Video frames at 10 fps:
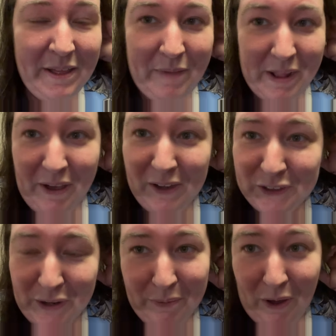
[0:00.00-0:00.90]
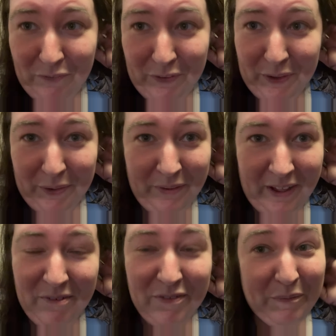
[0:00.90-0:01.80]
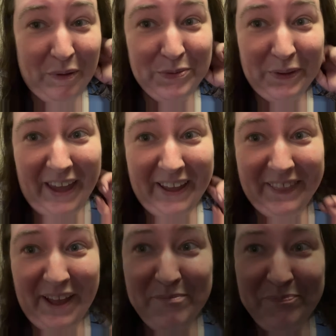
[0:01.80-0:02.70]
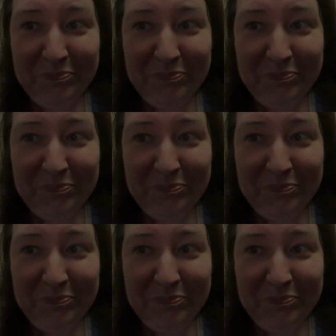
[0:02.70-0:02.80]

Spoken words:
Anyway, I'll show you our view and everything once we get in there.